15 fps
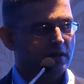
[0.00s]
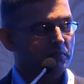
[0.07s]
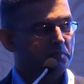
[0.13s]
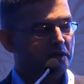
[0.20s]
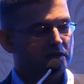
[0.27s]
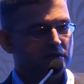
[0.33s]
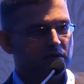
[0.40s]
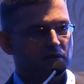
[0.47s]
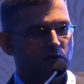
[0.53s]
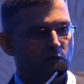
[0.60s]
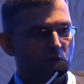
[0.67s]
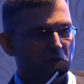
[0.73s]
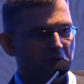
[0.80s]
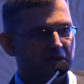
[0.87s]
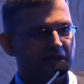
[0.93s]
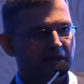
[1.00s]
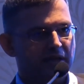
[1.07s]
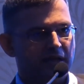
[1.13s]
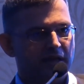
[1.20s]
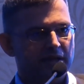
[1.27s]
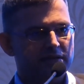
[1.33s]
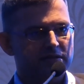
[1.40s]
But over
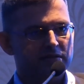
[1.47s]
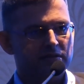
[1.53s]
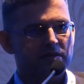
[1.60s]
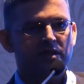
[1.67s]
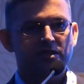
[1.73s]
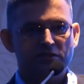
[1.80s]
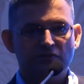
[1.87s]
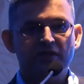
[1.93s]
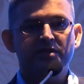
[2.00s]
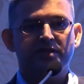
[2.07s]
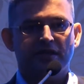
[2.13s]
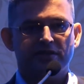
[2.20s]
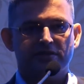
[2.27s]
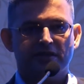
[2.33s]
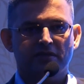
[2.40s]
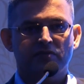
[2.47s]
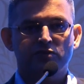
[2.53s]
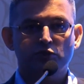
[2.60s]
decades, it's fantastic.